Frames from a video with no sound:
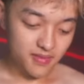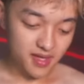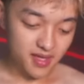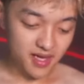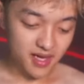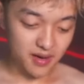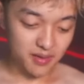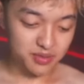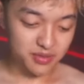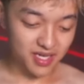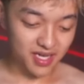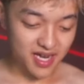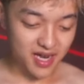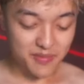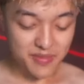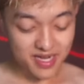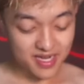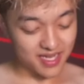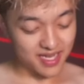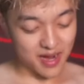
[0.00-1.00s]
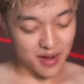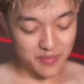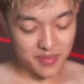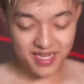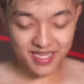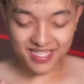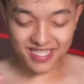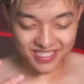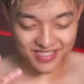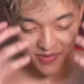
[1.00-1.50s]
I'm, so, I'm in I'm in
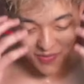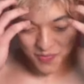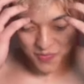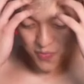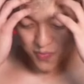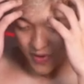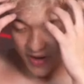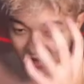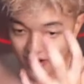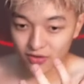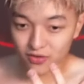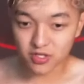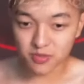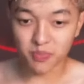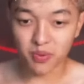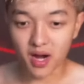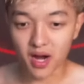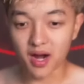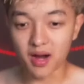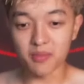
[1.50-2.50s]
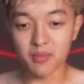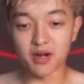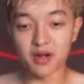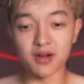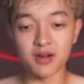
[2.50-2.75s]
such a weird spot, bro.